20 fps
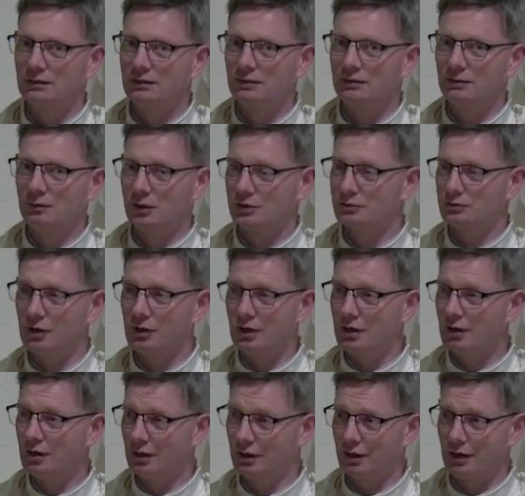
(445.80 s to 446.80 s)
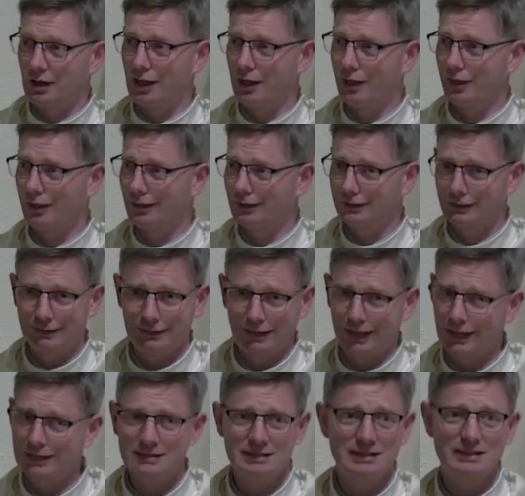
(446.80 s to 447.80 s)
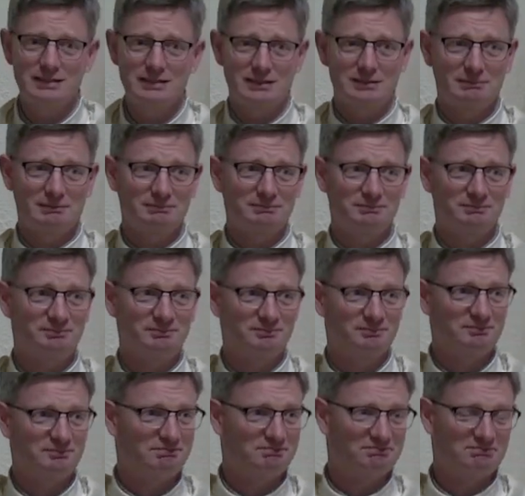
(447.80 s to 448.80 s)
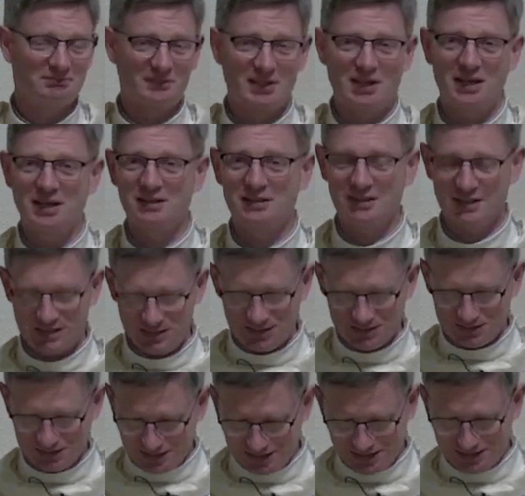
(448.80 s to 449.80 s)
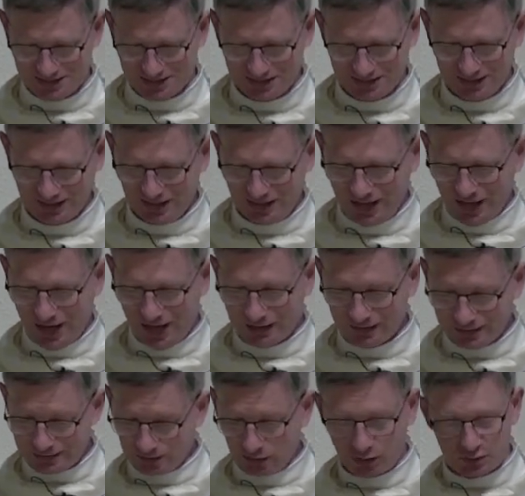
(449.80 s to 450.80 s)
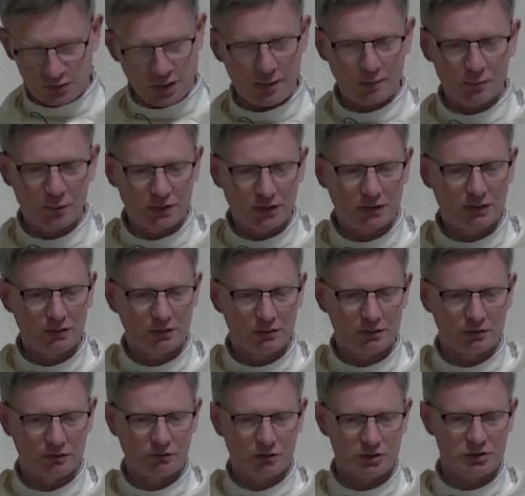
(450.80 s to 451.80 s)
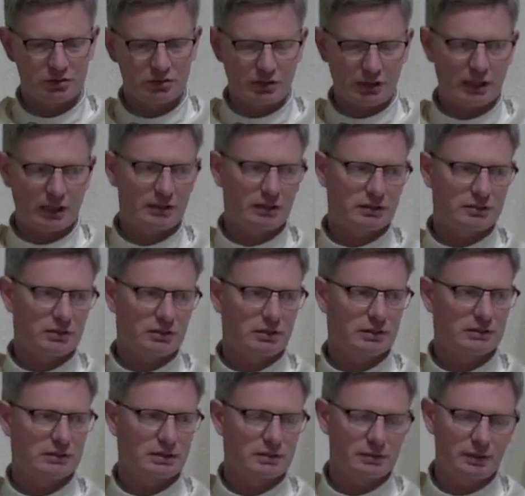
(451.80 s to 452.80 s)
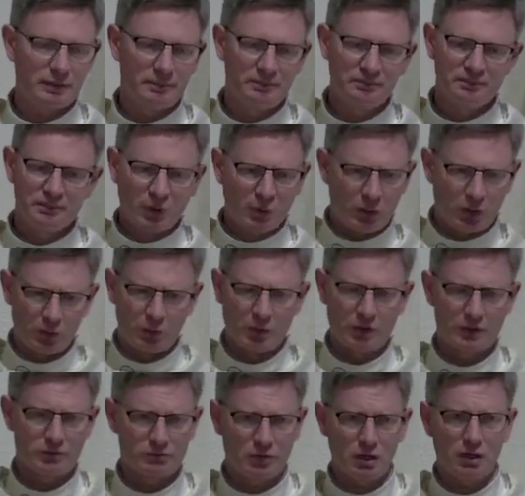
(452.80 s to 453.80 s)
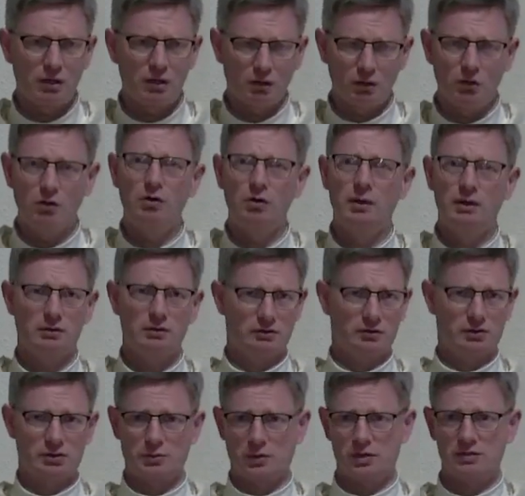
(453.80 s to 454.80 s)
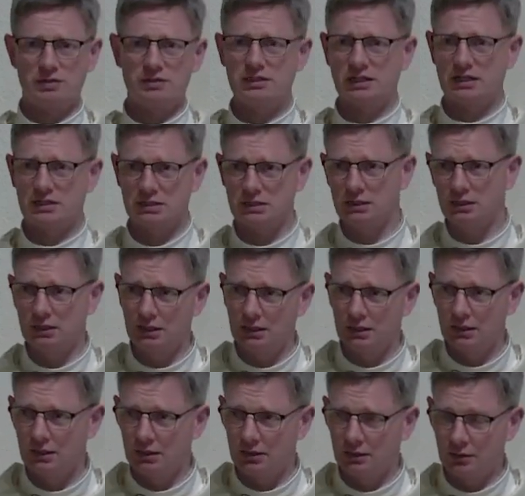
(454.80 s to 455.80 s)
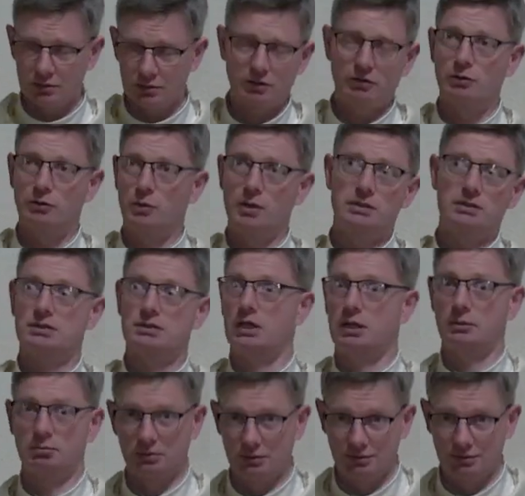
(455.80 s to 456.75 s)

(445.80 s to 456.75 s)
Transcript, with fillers: what's wrong, that's easy. That is easy. And this can also happen within Christian or Catholic circles as well, where what's wrong, oh my goodness, where to start? Sorry, where to stop?